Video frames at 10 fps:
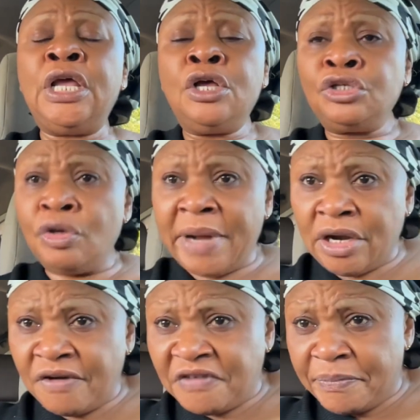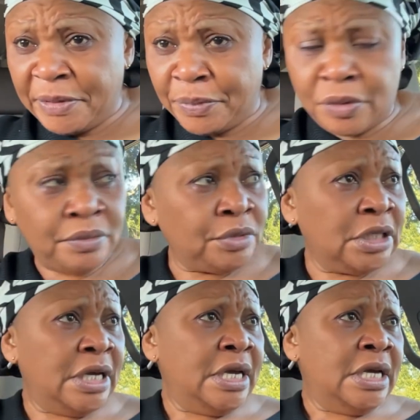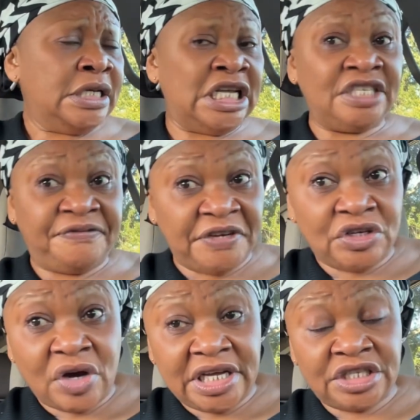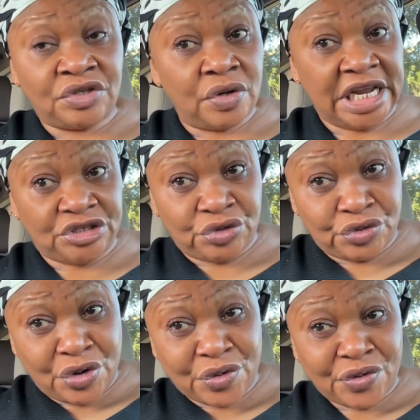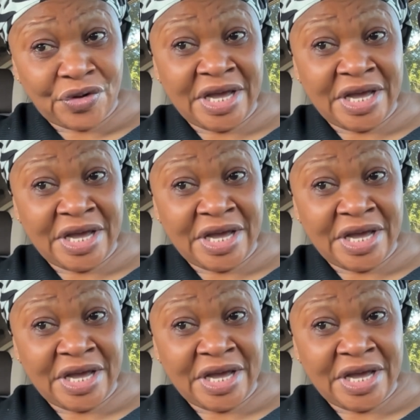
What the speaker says: So my lovely people, this video is to let you know